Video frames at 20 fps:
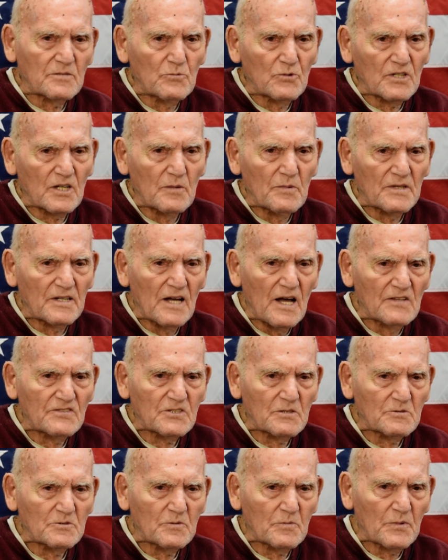we'll come in and have
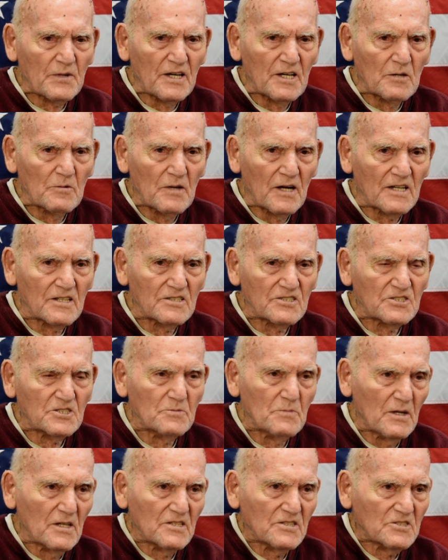some spaghetti, I can
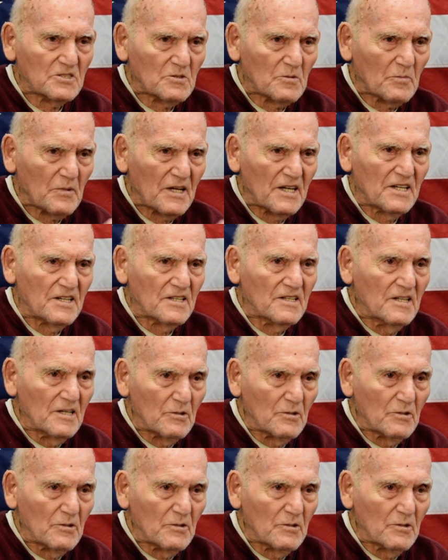smell the spaghetti.